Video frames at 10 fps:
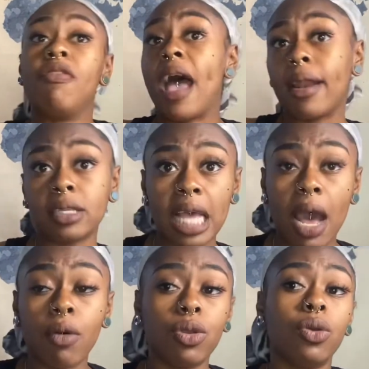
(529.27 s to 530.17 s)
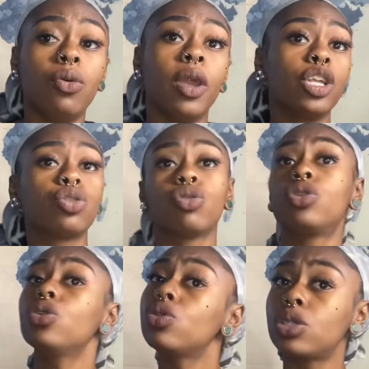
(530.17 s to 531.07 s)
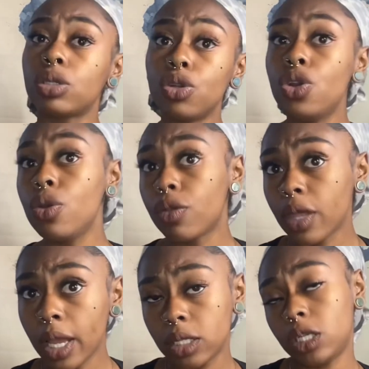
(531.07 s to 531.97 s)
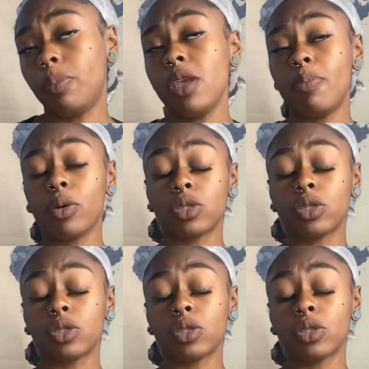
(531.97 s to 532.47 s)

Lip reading: is how you introduce new things to people.